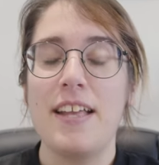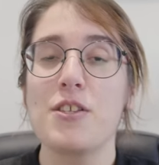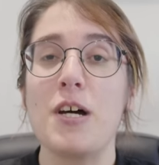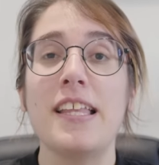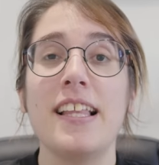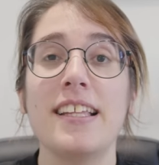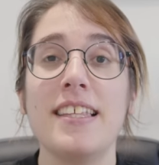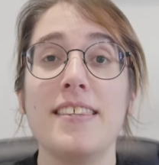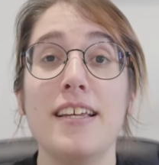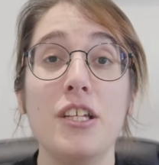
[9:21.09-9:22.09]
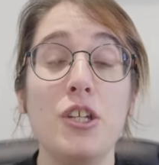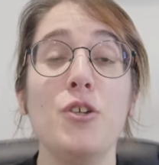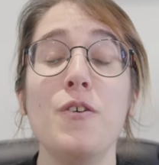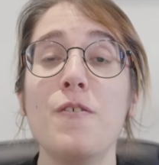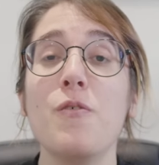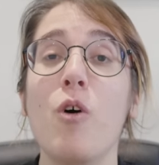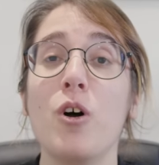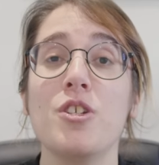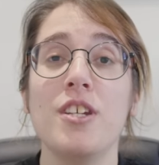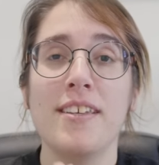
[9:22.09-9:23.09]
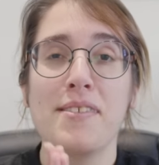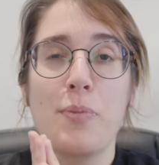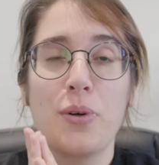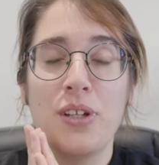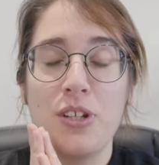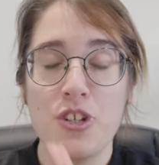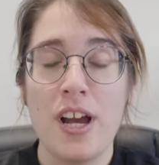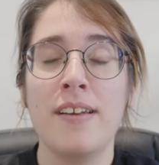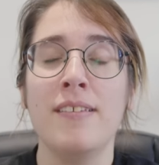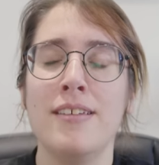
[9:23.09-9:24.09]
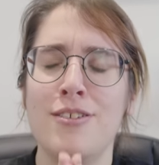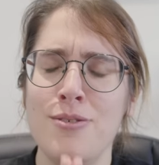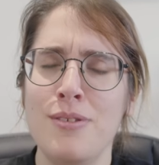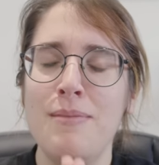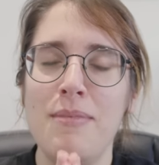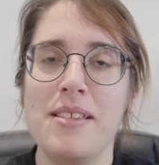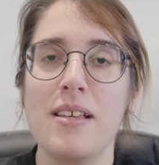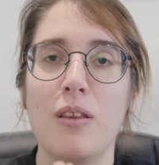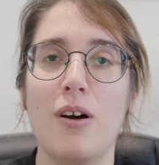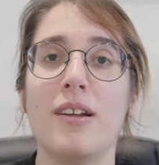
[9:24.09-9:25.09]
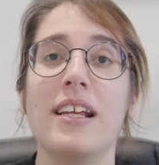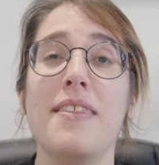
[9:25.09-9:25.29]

And so I'd like to thank you for watching and supporting the channel. It truly means a lot.